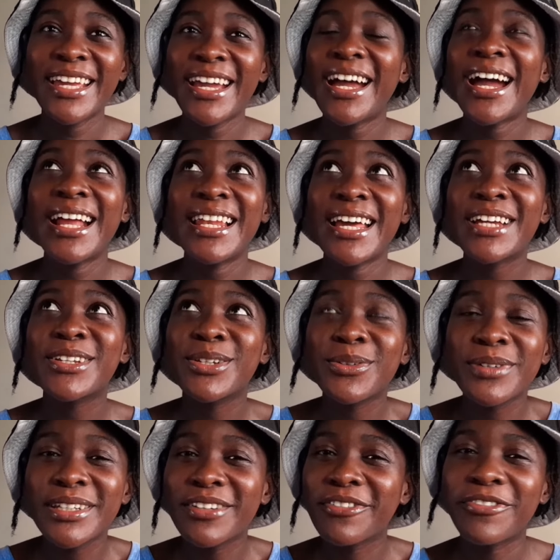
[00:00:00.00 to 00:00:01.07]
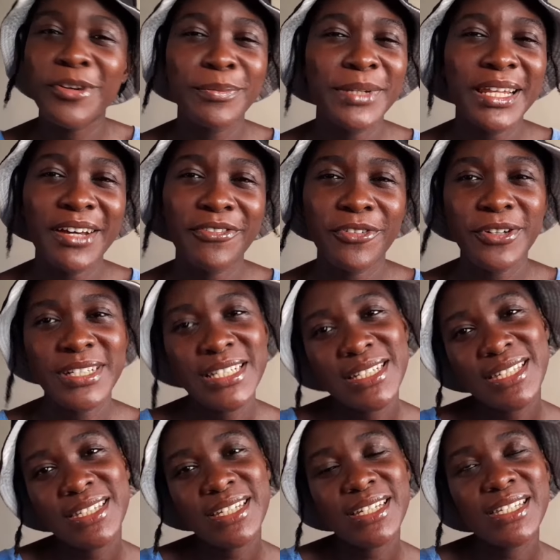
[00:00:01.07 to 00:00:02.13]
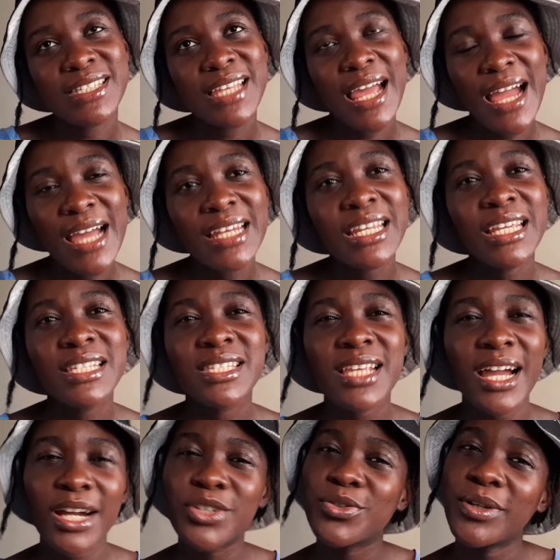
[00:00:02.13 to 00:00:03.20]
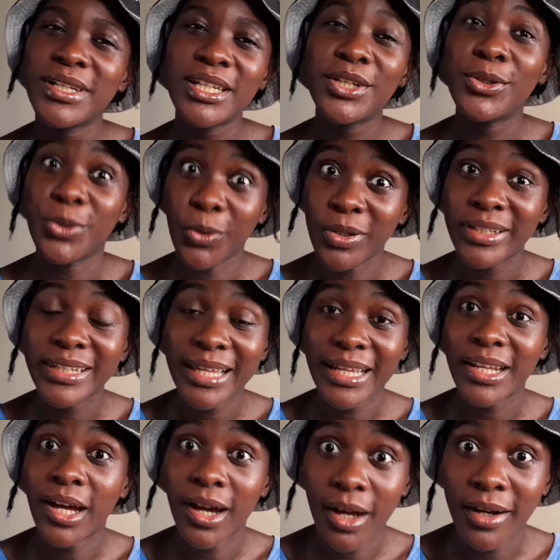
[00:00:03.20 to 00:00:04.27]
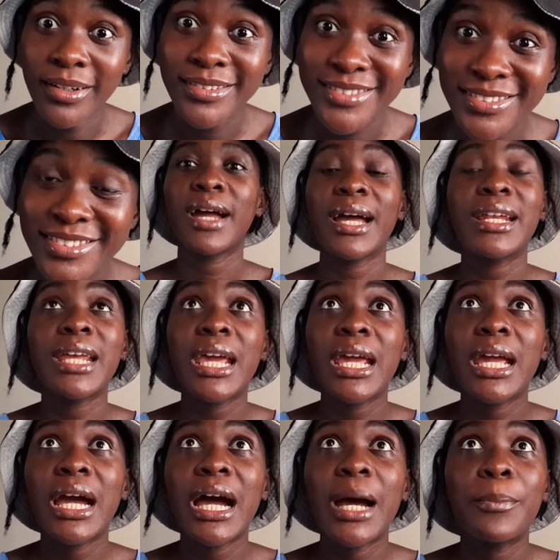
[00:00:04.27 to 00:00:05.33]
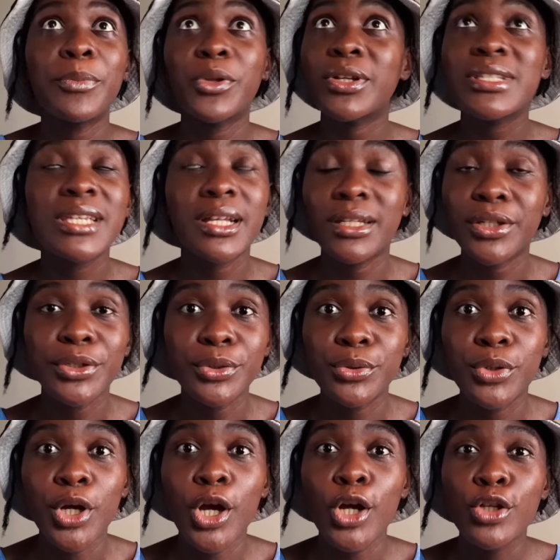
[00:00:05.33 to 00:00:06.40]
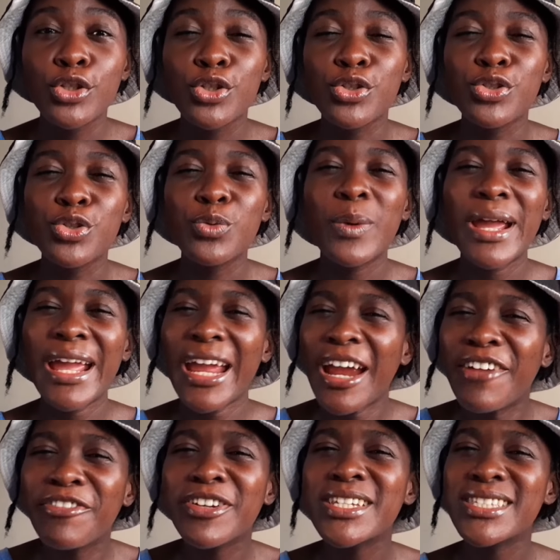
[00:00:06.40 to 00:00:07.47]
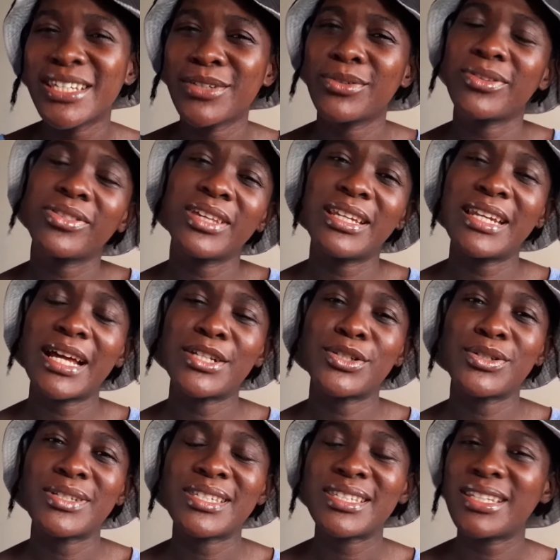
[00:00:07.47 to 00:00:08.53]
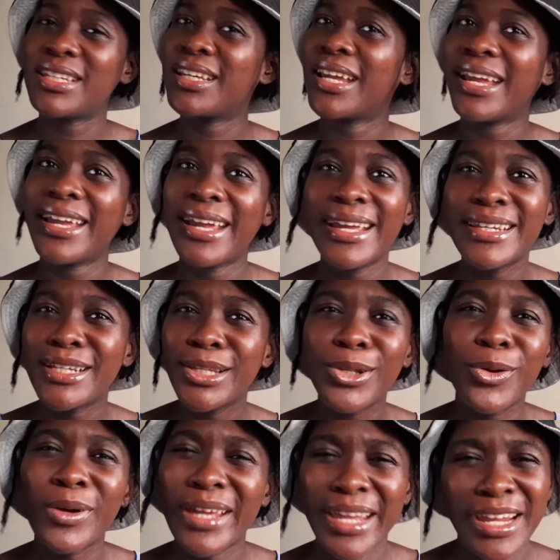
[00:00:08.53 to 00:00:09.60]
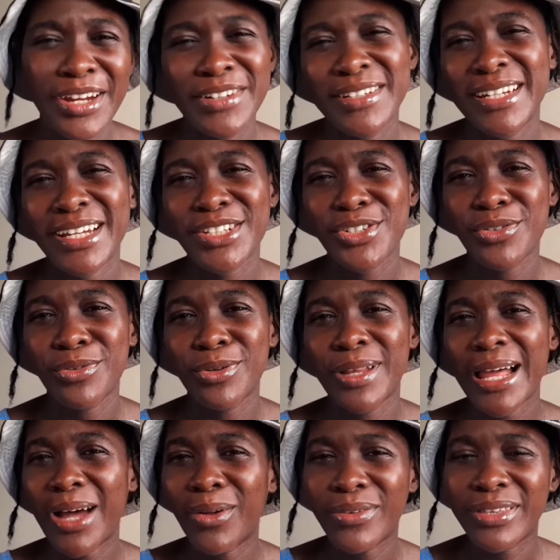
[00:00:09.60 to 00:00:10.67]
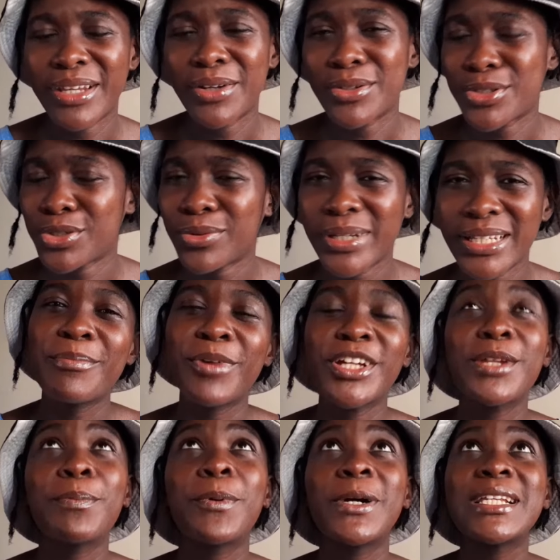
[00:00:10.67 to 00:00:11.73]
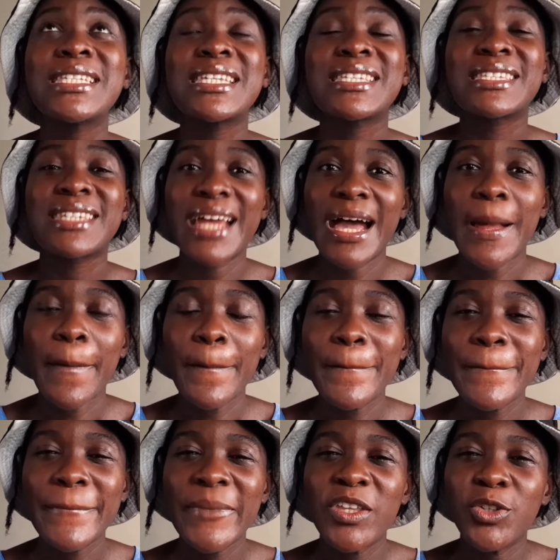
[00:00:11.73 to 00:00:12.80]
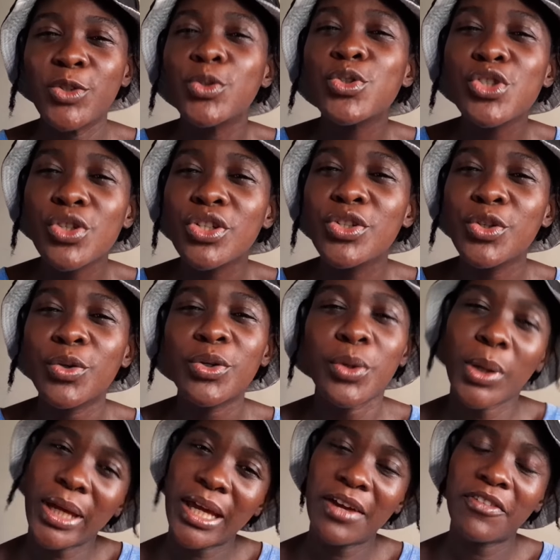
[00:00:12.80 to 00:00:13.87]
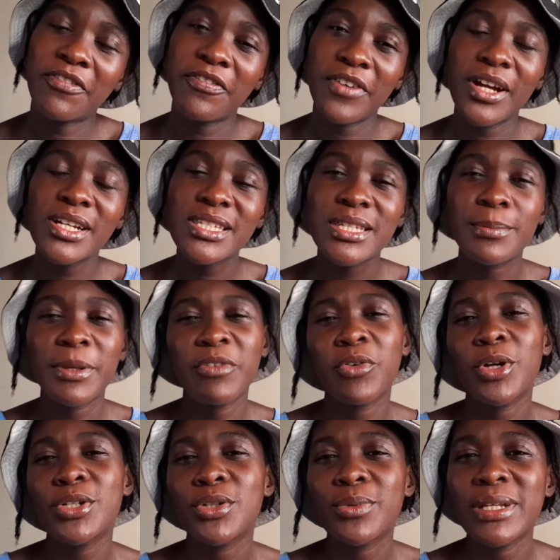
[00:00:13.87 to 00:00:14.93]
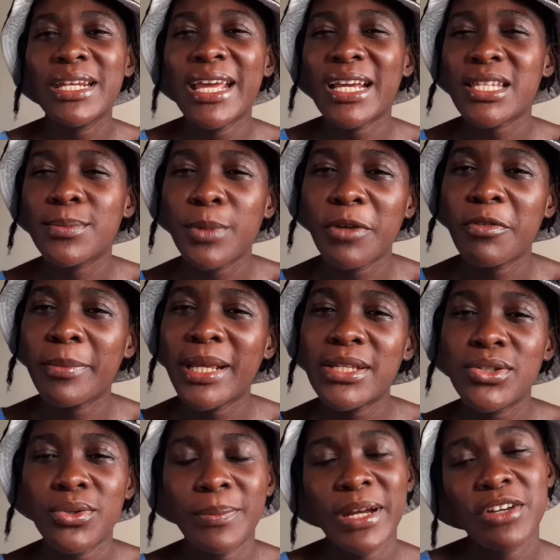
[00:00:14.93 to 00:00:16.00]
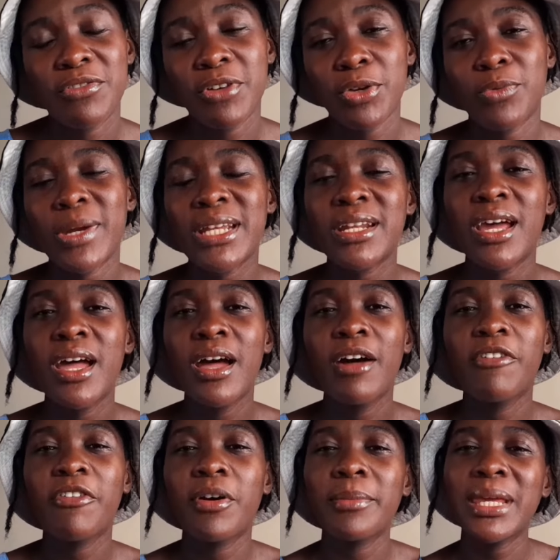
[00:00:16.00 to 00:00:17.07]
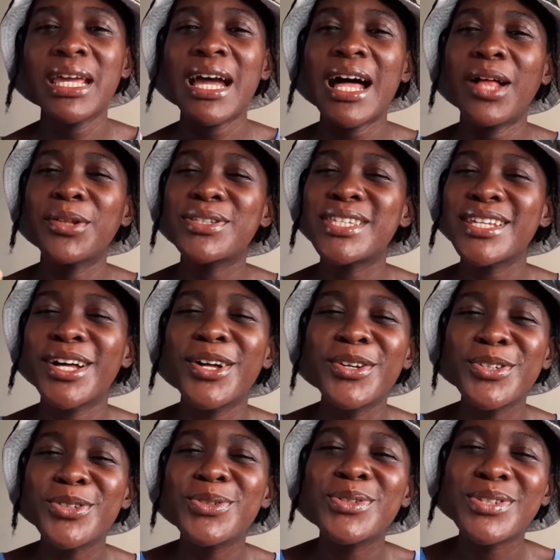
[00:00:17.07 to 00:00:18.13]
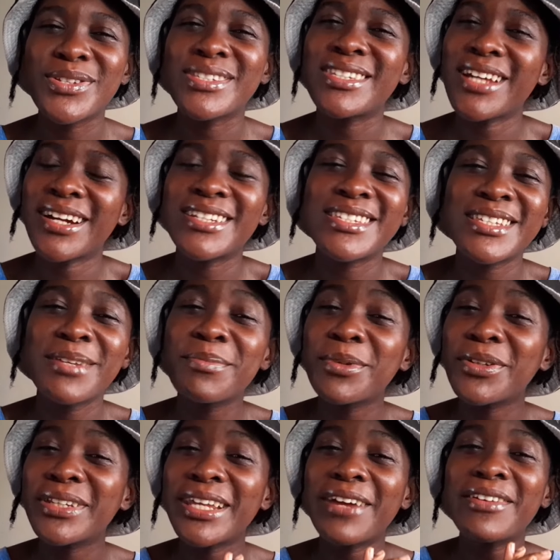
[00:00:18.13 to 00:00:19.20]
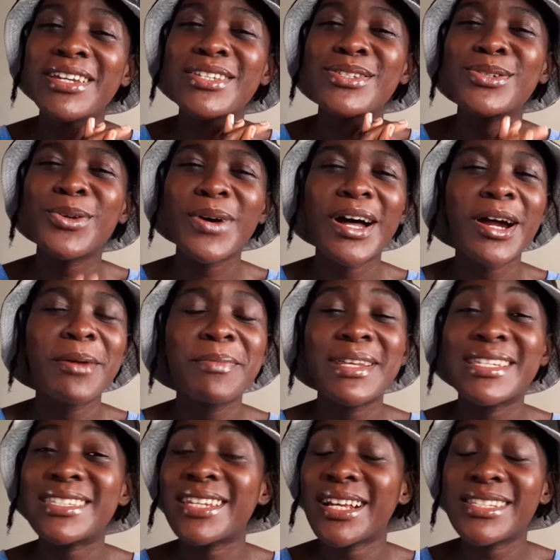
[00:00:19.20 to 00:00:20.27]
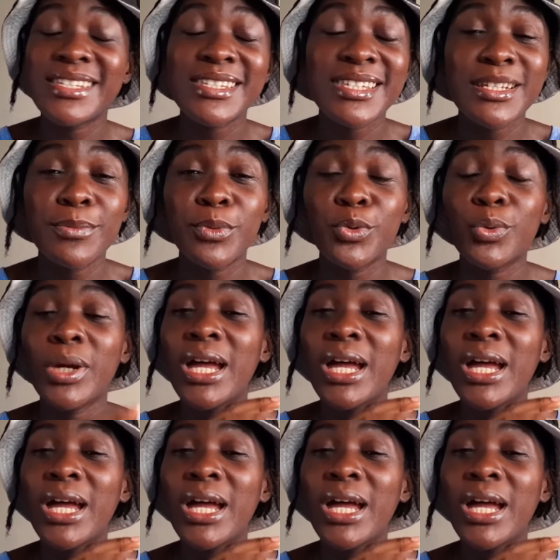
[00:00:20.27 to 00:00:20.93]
Yeah, I like knowing the formula for distance and it's actually not that hard. And hey, I'm not telling you to do every single thing that you see any long-haired natural out there doing, but the point is that you should know your hair first before doing experiments you might regret. For me, I'll tell you to start simple. There is no harm in starting simple.